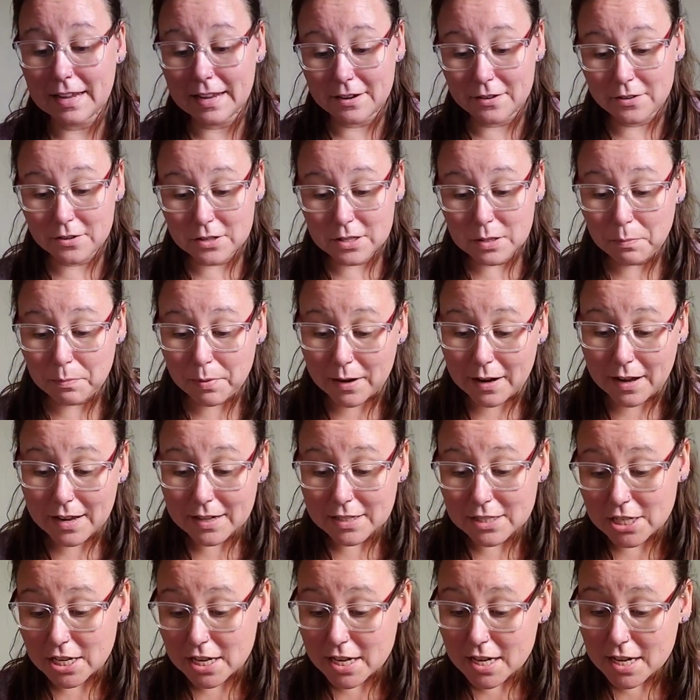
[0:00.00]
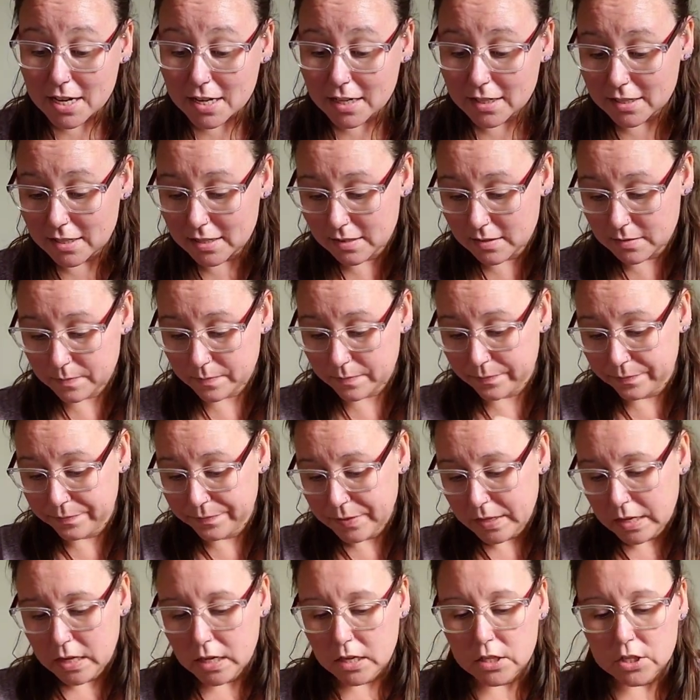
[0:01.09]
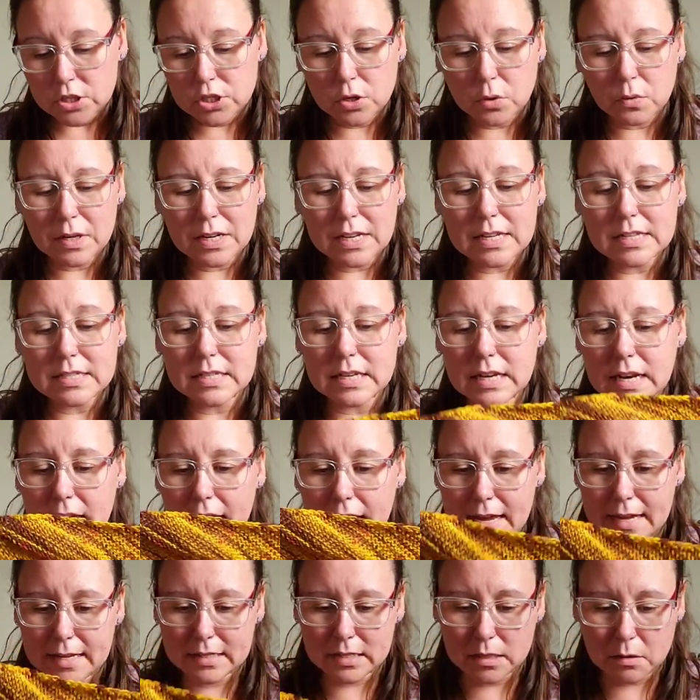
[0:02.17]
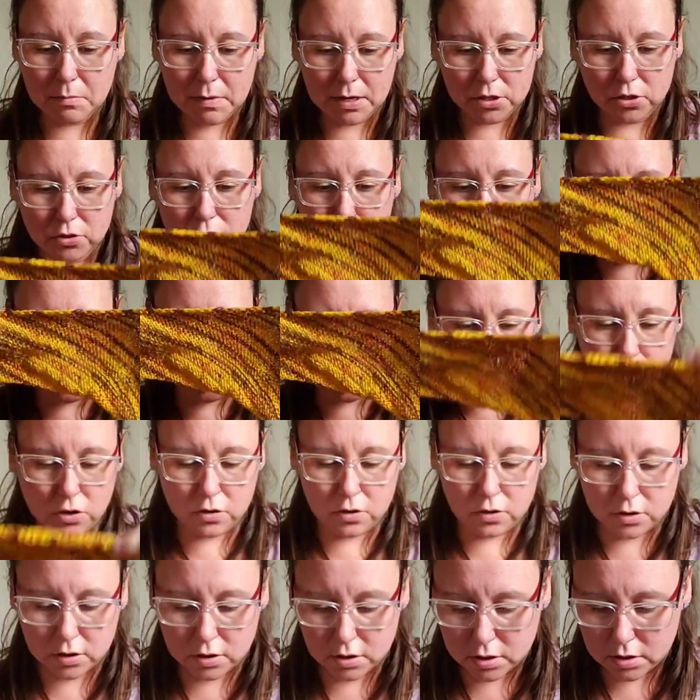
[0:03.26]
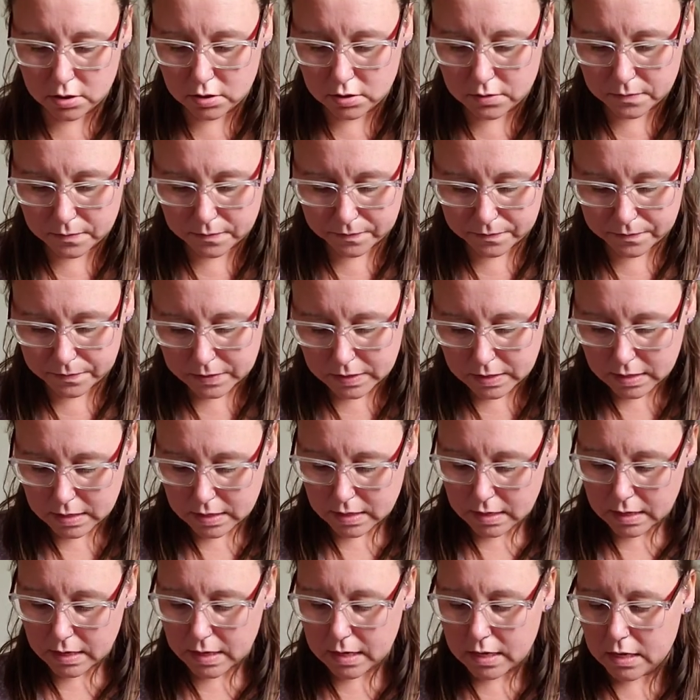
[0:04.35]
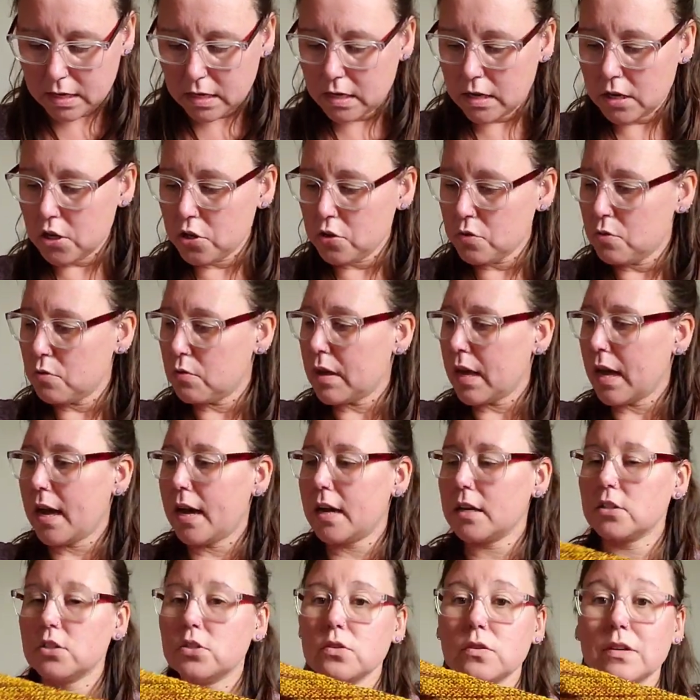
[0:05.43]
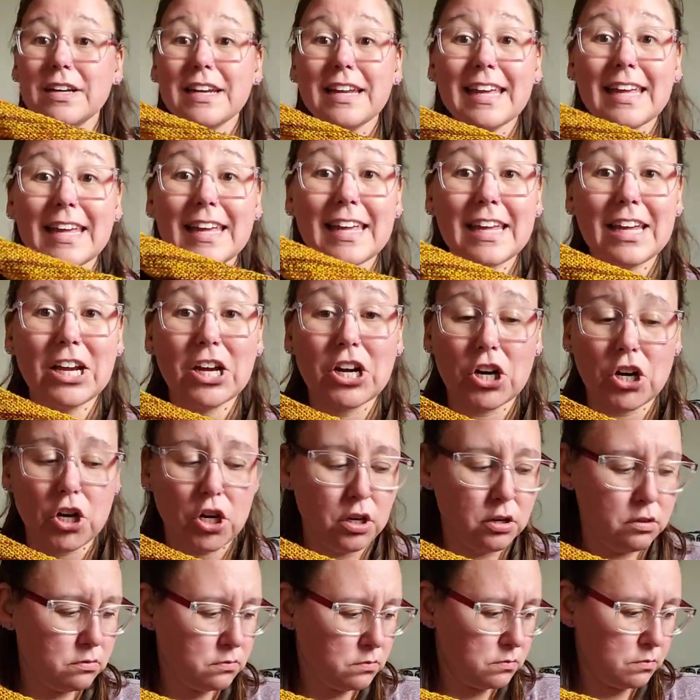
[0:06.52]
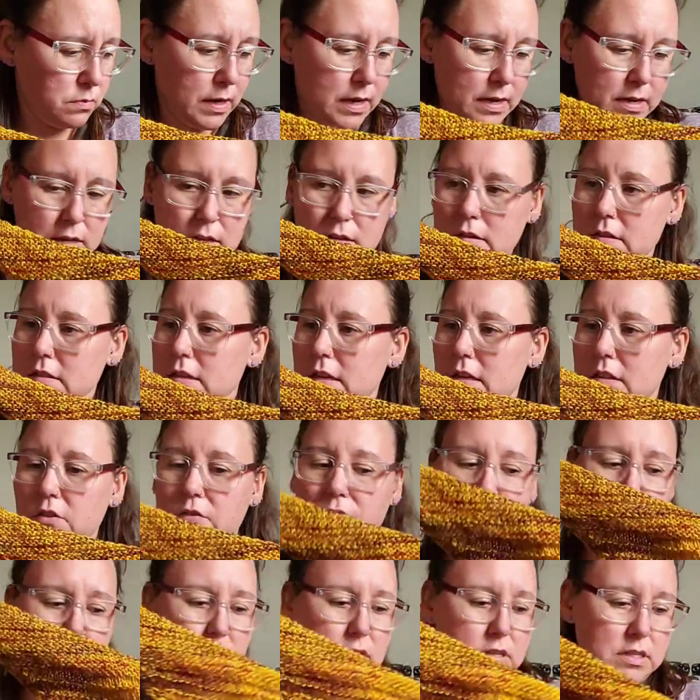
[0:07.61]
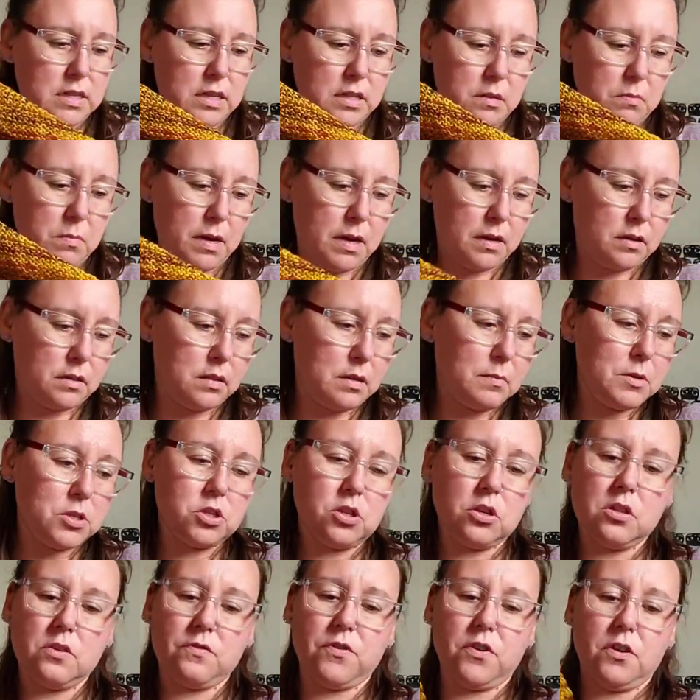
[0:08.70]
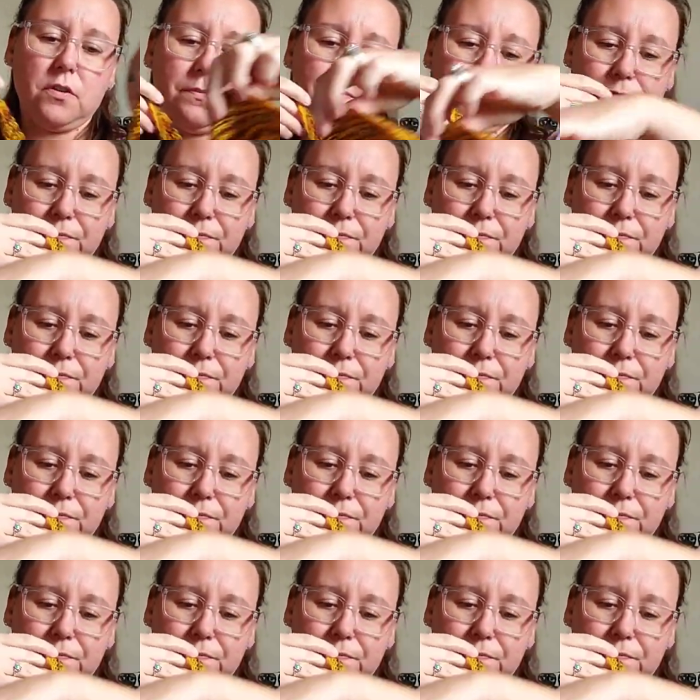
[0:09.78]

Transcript: here's the project. So it is an asymmetrical shawl and you cast on here. Wait, is that the front? Is that the back? Let me show you the front.